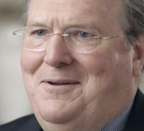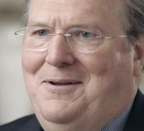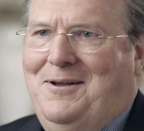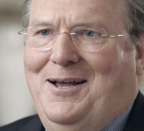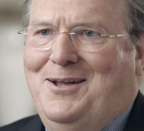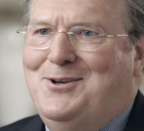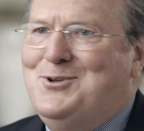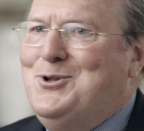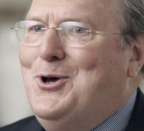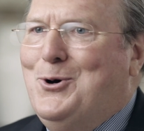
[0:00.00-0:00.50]

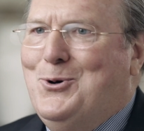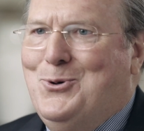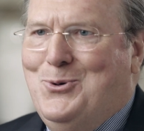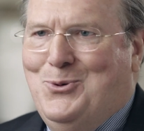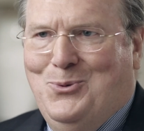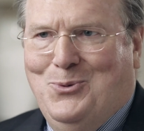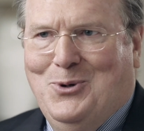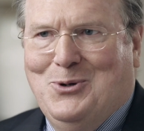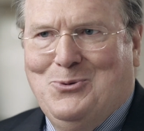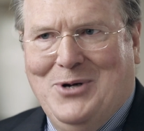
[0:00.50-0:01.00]
I know
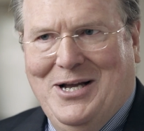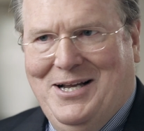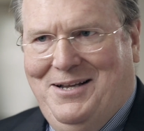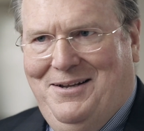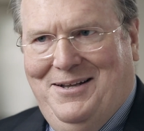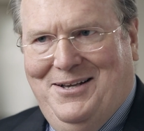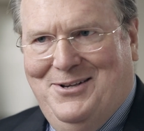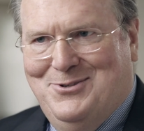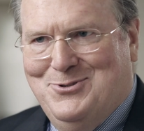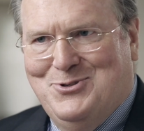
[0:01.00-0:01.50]
what
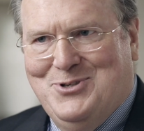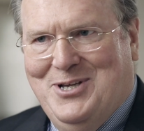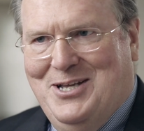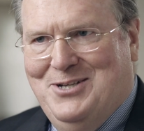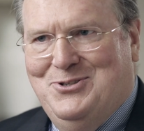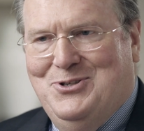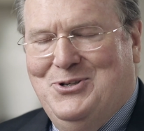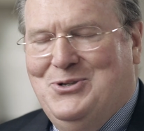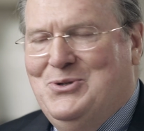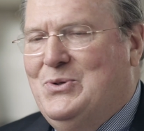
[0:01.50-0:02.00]
regulators can
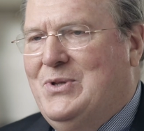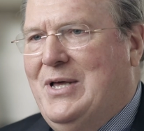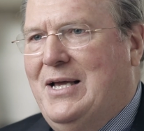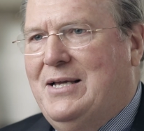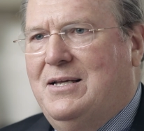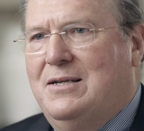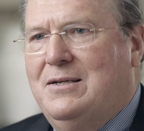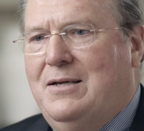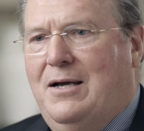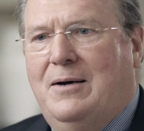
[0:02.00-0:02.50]
do. They
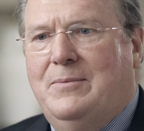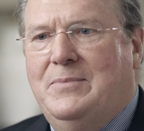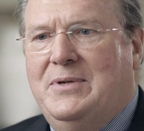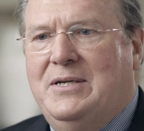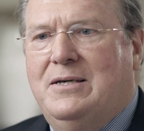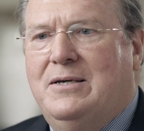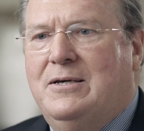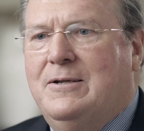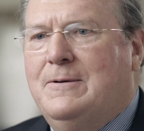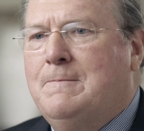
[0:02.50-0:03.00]
can come
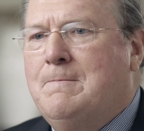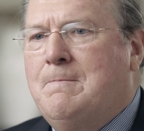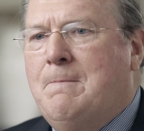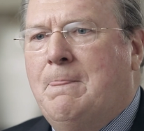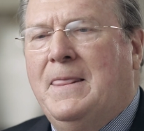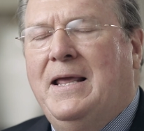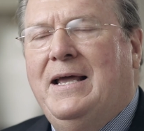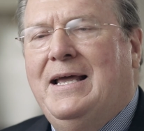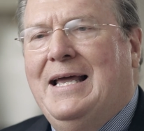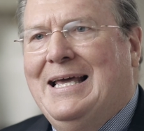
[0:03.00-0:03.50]
in
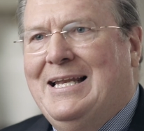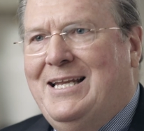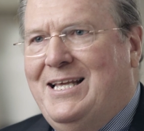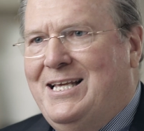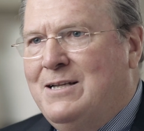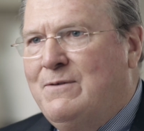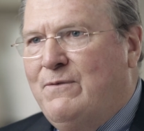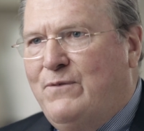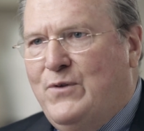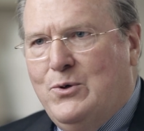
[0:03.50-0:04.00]
and
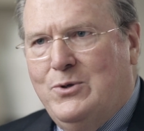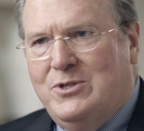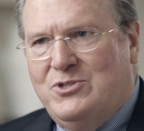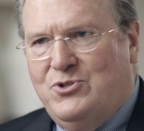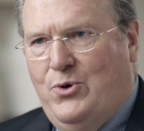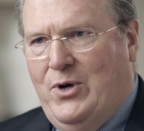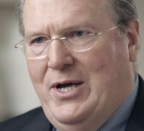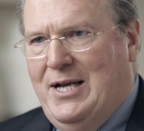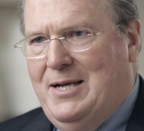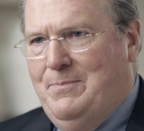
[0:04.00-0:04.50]
influence
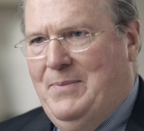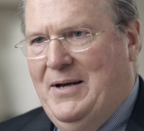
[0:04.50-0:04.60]
credit